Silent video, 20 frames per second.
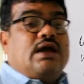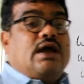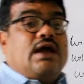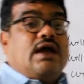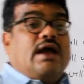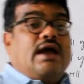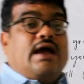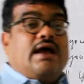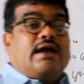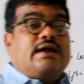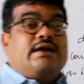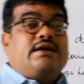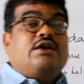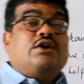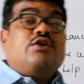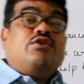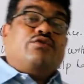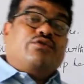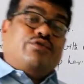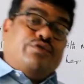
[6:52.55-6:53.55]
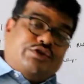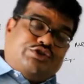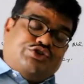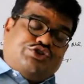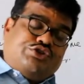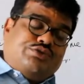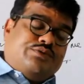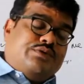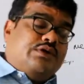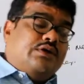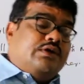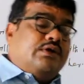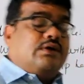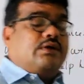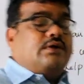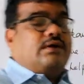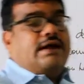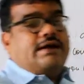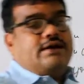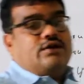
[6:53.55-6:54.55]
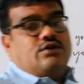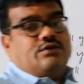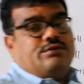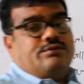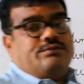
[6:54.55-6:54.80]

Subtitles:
and wish. Right.